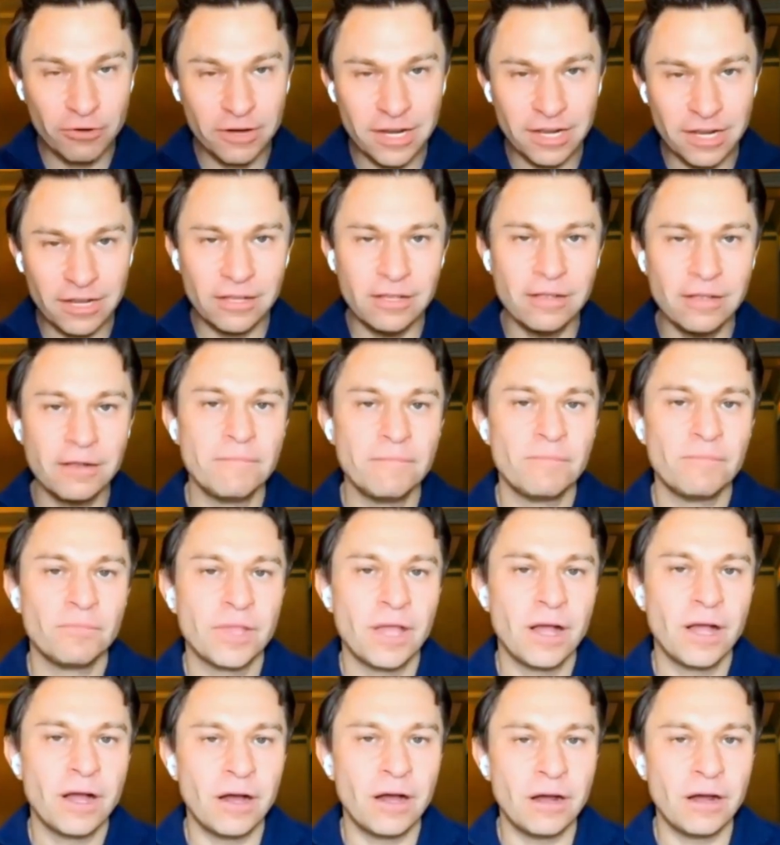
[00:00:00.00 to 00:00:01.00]
three
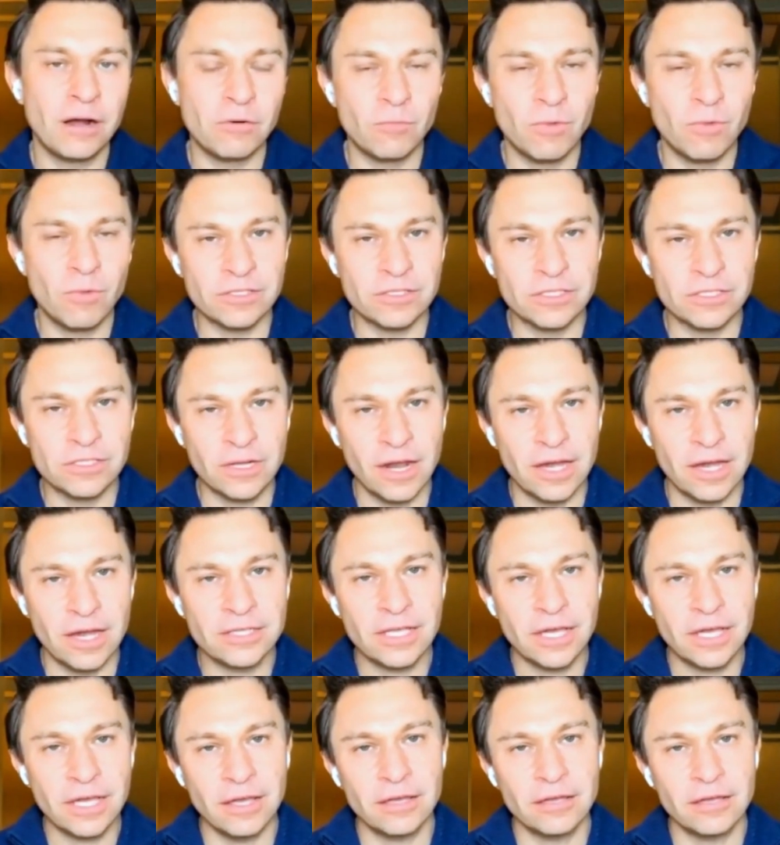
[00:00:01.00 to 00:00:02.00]
are ones that
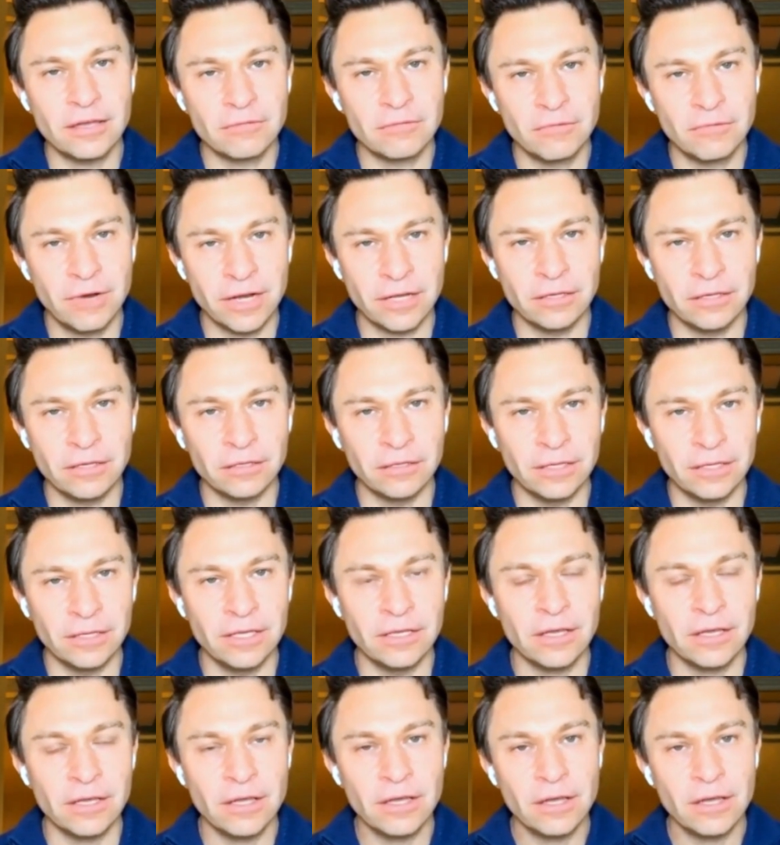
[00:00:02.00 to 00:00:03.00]
I take
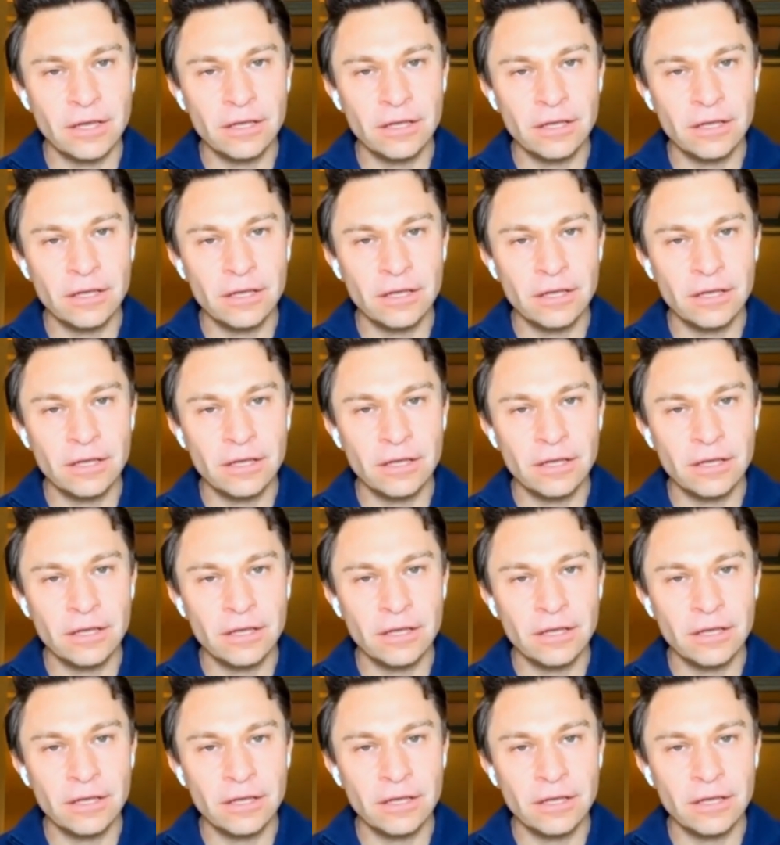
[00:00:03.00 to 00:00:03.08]
regularly,